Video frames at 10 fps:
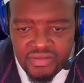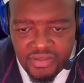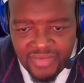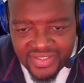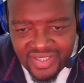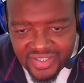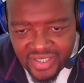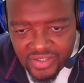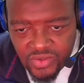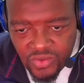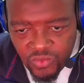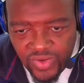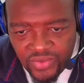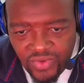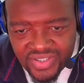You must just add
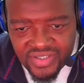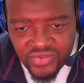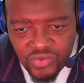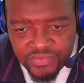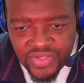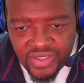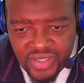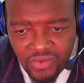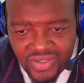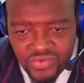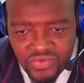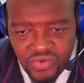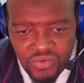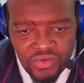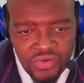when was this obtained. I want to
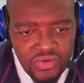know.